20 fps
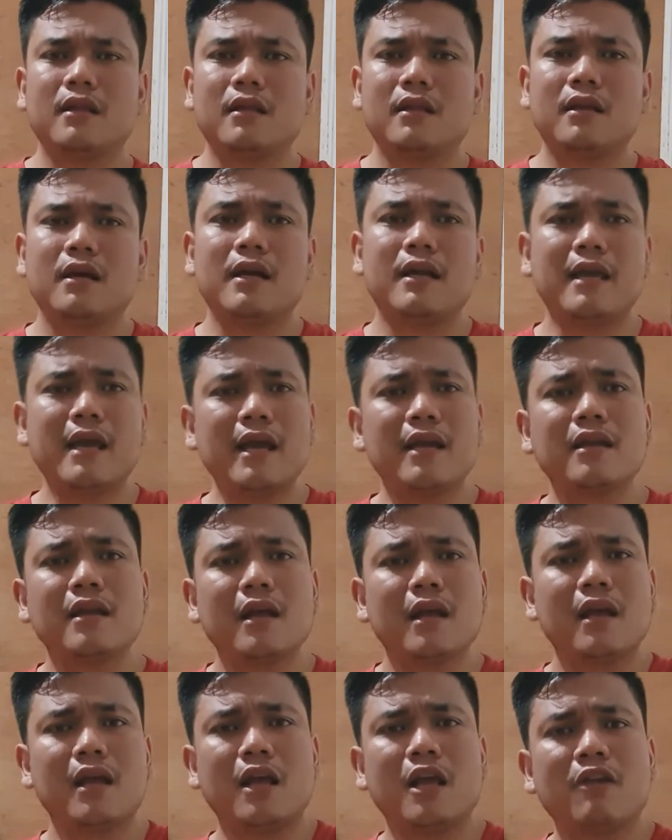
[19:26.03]
again,
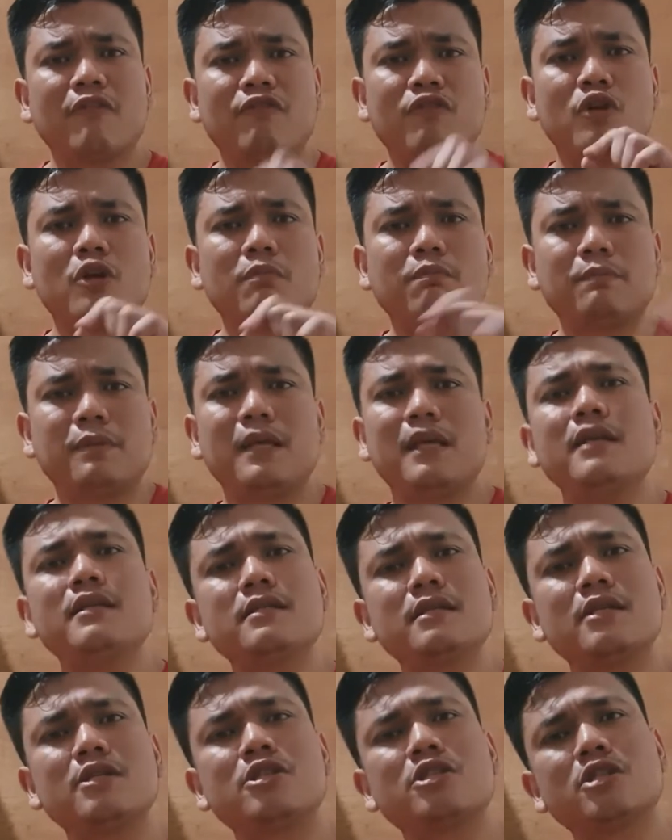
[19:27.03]
if your piece
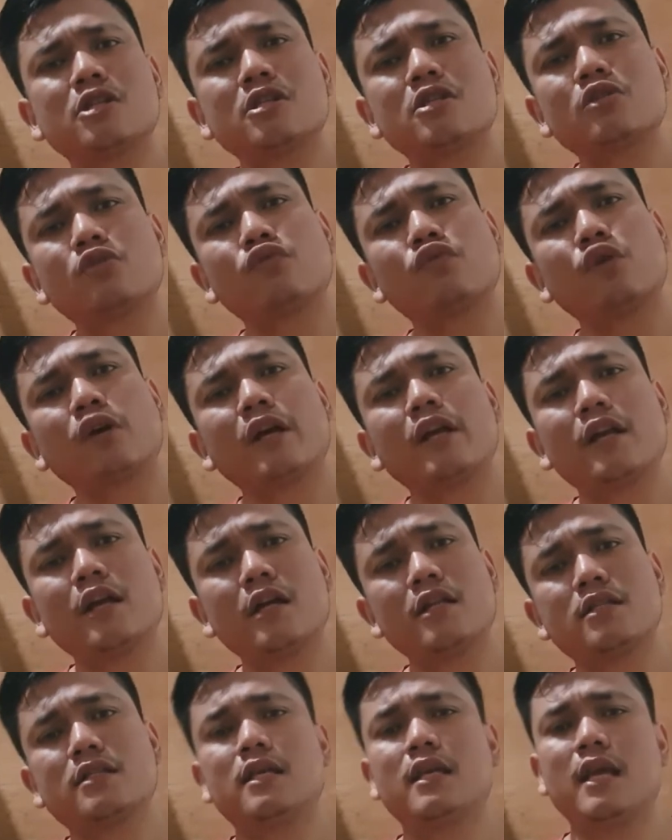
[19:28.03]
is just for
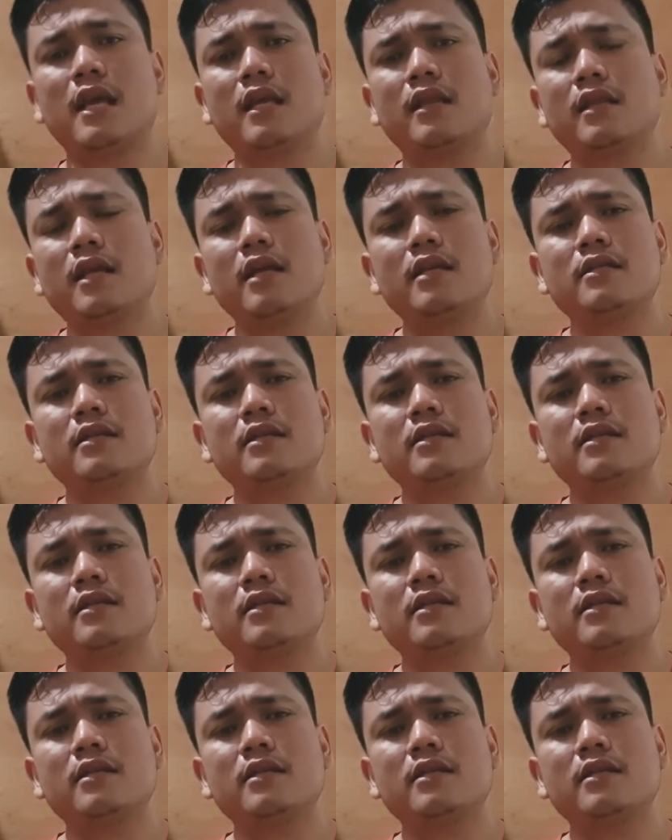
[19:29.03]
enunciating,